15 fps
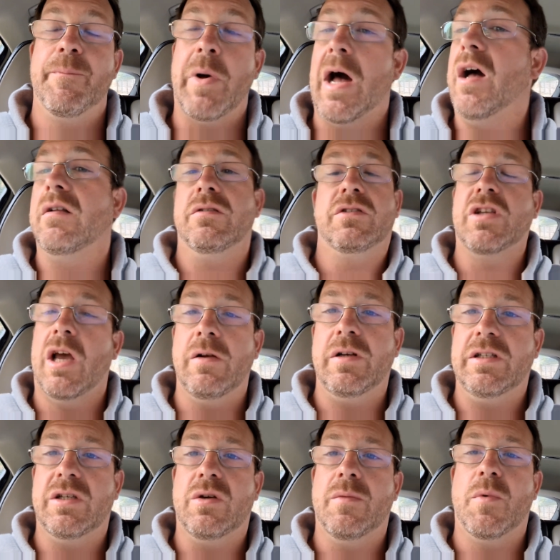But
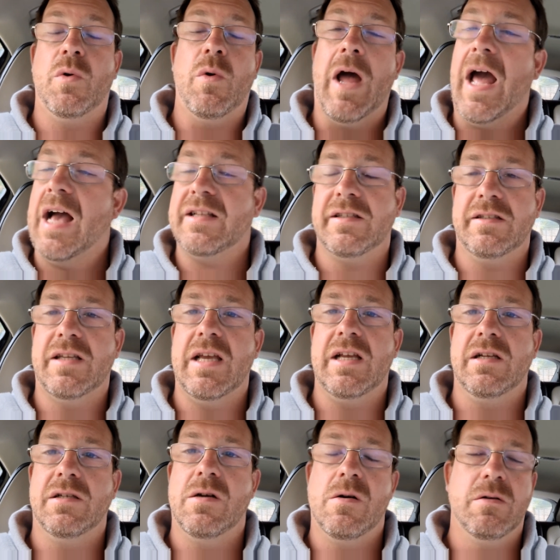totally doable. Hasn't
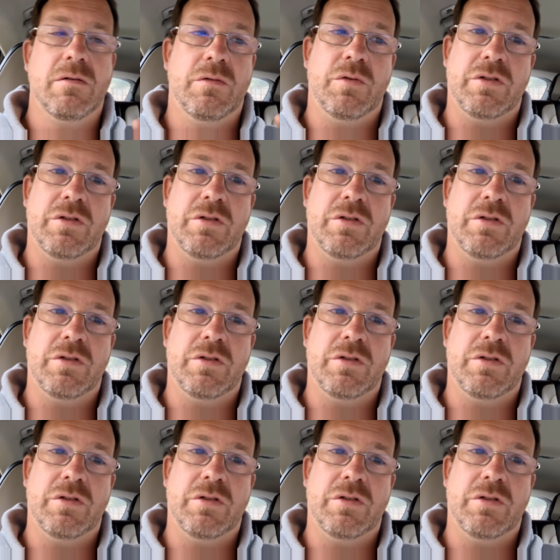taken long.